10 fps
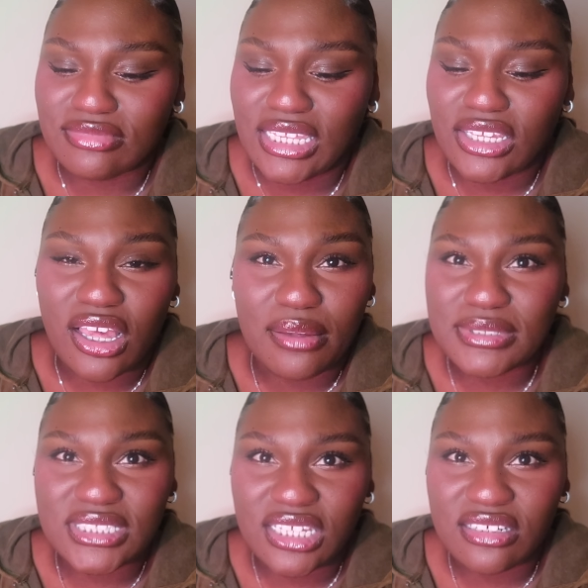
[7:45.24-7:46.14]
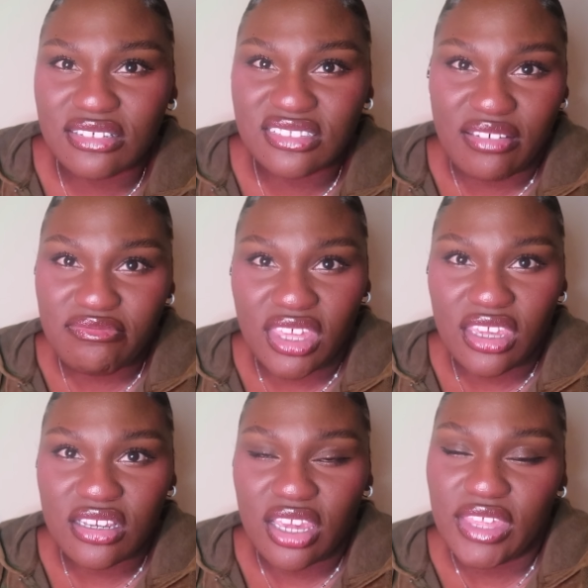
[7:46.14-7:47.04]
incompetent or
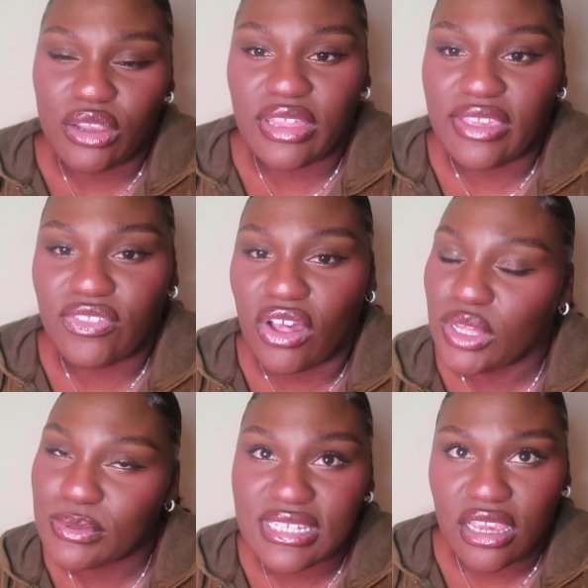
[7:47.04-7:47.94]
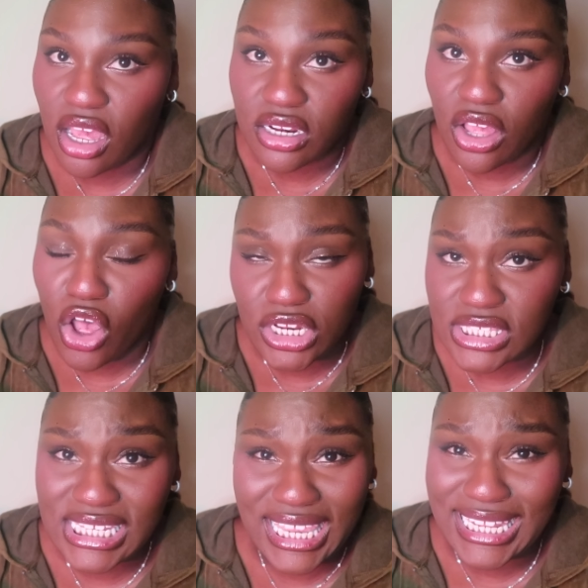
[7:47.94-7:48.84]
something, and they like thought it was like gone,
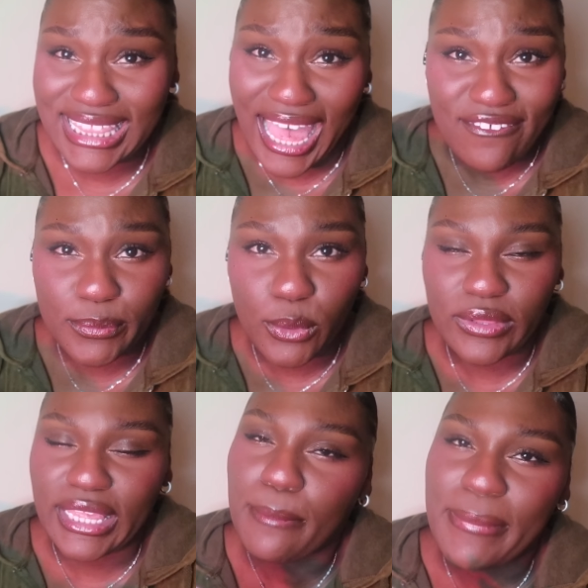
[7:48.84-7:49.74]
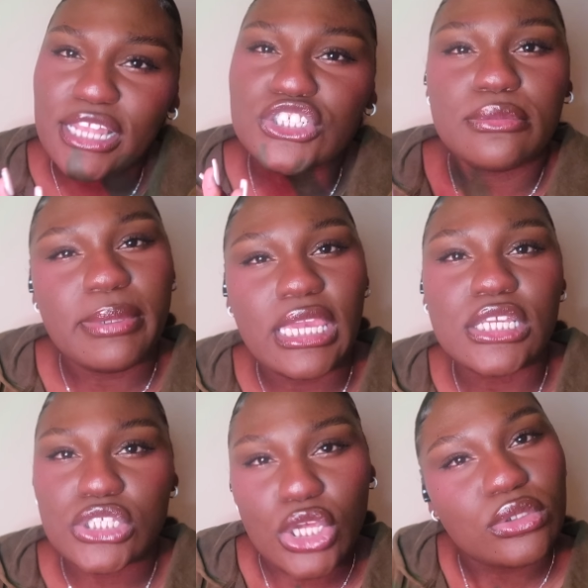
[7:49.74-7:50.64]
honestly kind of laughable. Like, imagine being
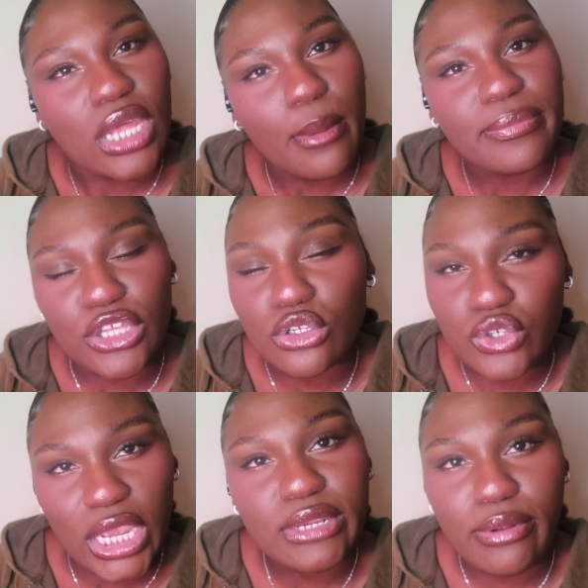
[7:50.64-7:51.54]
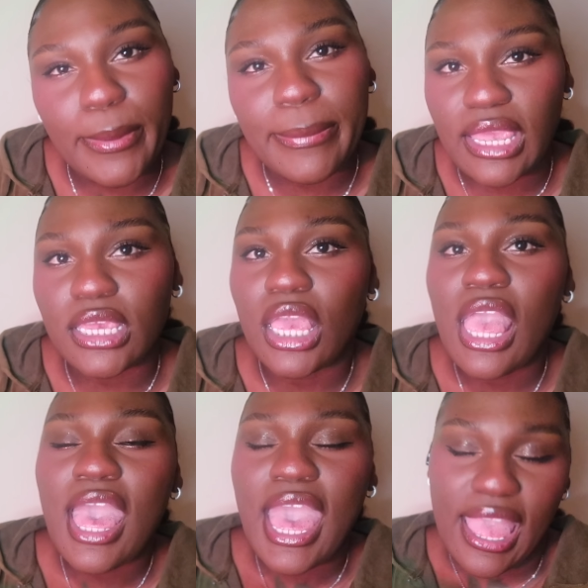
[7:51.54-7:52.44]
so dumb that you're trying to rob a bank
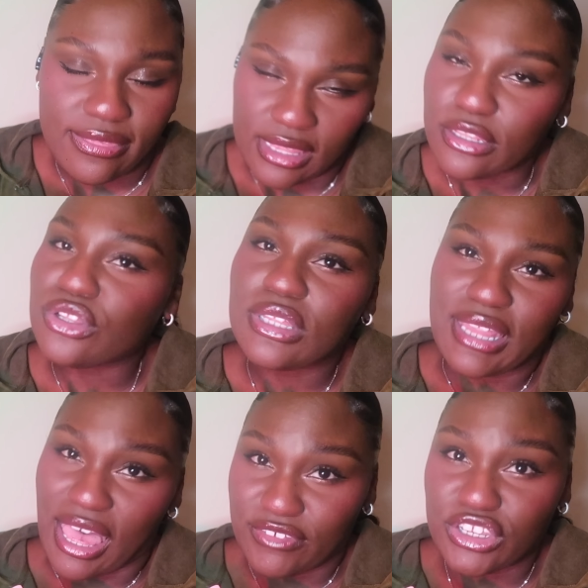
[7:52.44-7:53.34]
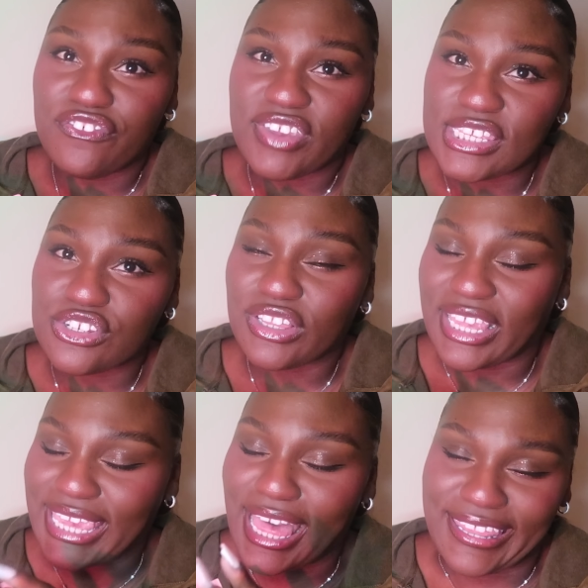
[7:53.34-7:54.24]
and they literally laugh in your face and are
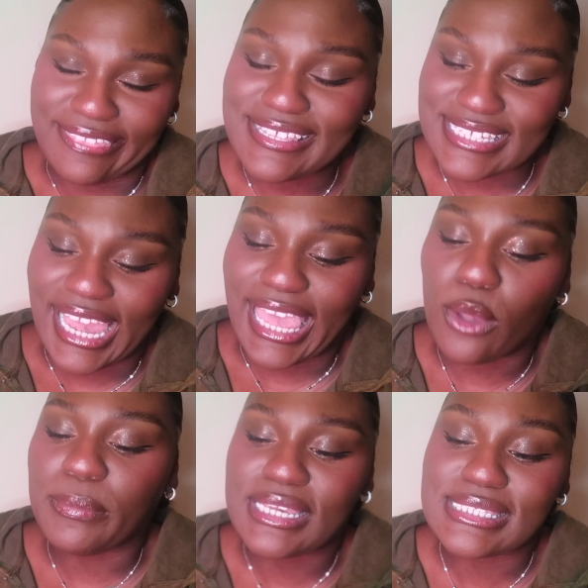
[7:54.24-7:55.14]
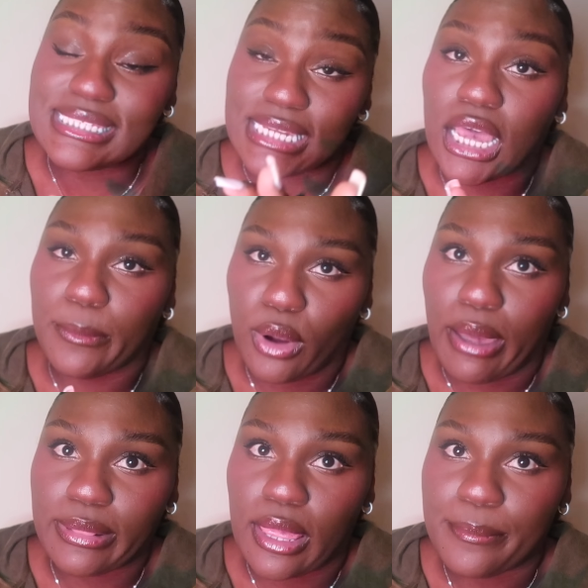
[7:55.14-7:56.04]
like, yeah, let this guy out because he's not a
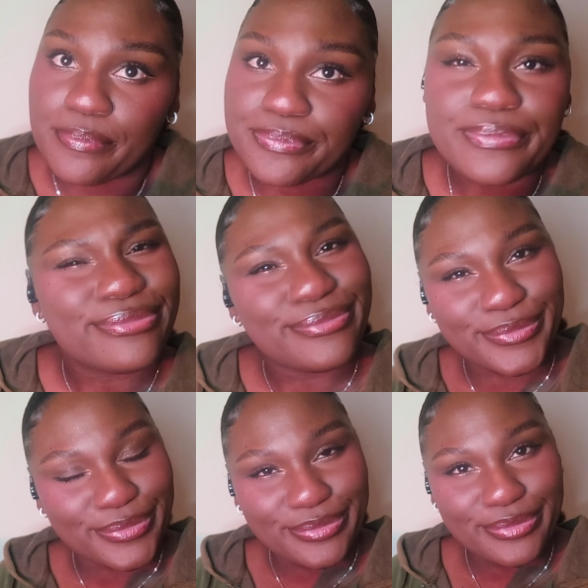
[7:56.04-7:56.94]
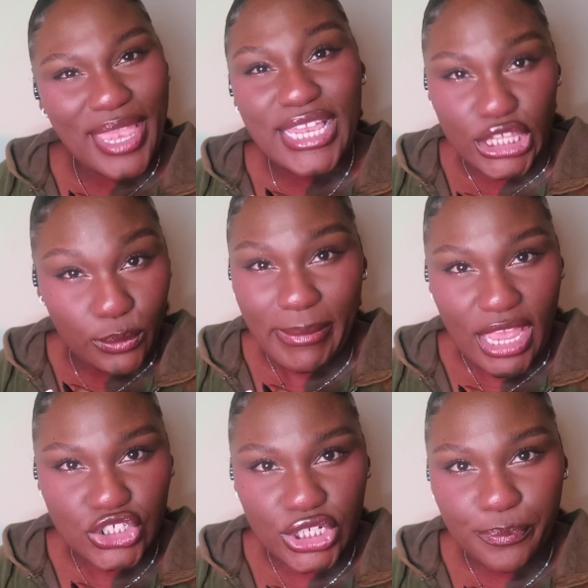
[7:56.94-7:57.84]
problem. Can you
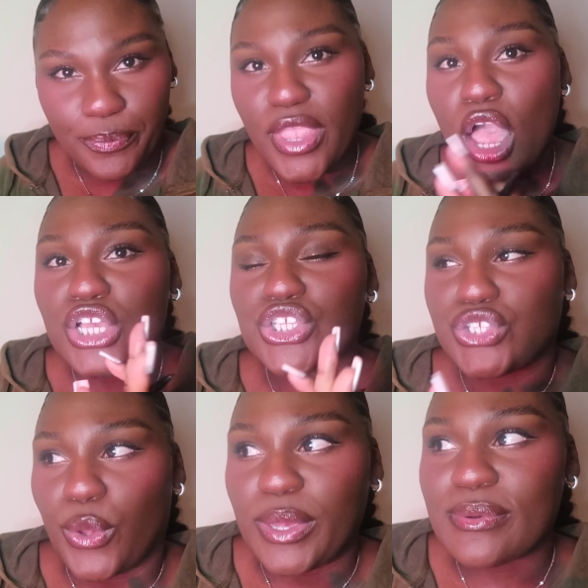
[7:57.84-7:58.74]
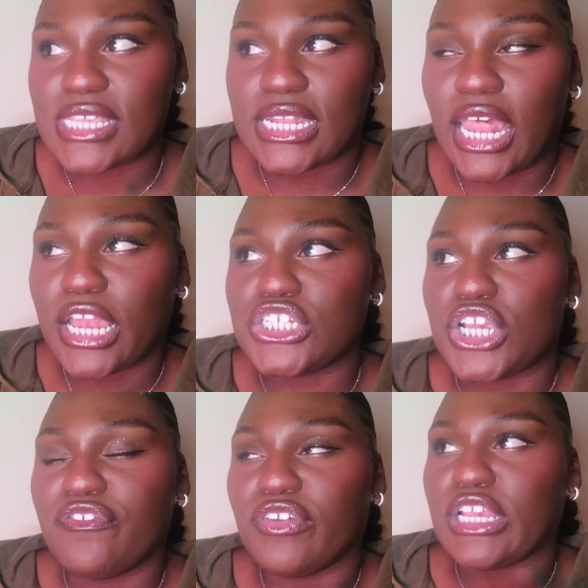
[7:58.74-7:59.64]
imagine? So he was in and out of
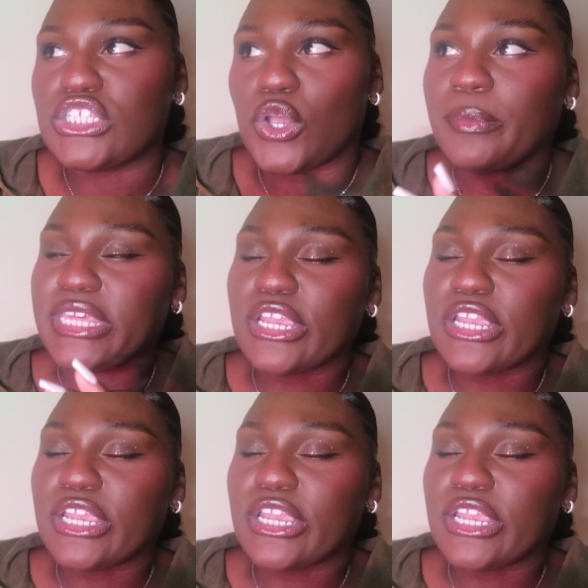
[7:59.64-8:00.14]
jail for like so many